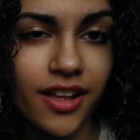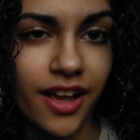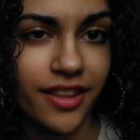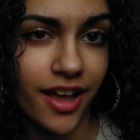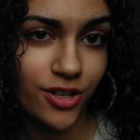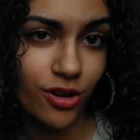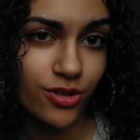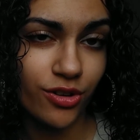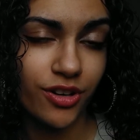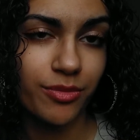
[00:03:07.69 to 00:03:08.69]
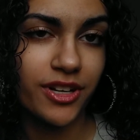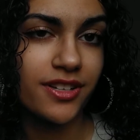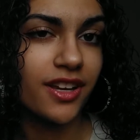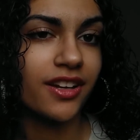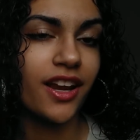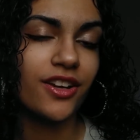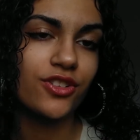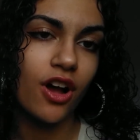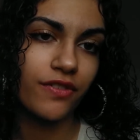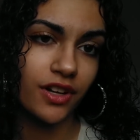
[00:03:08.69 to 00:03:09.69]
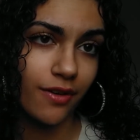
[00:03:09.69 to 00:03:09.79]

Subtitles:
And that's also good because Canadians often